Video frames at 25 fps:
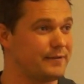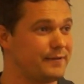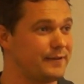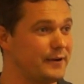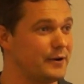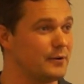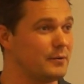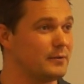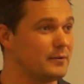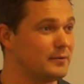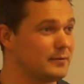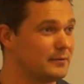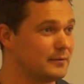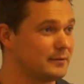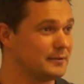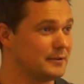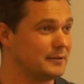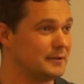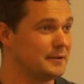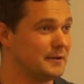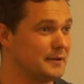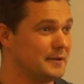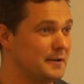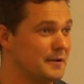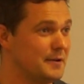you feel?
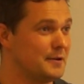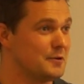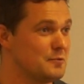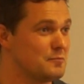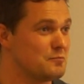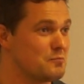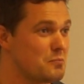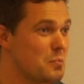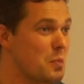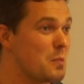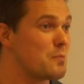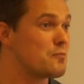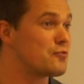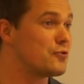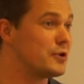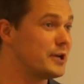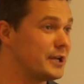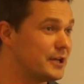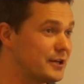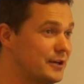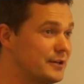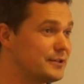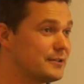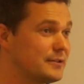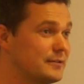Pretty
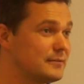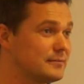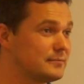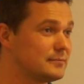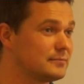good?